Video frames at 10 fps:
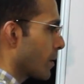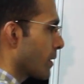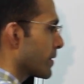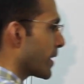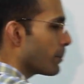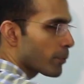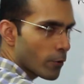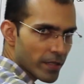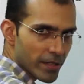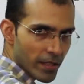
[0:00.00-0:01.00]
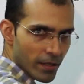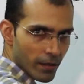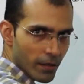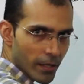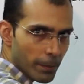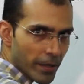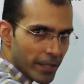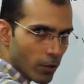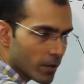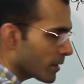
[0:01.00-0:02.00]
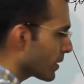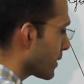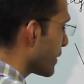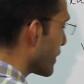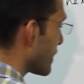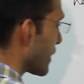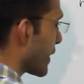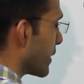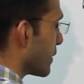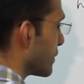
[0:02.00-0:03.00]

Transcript: Same procedure, repeat on this side.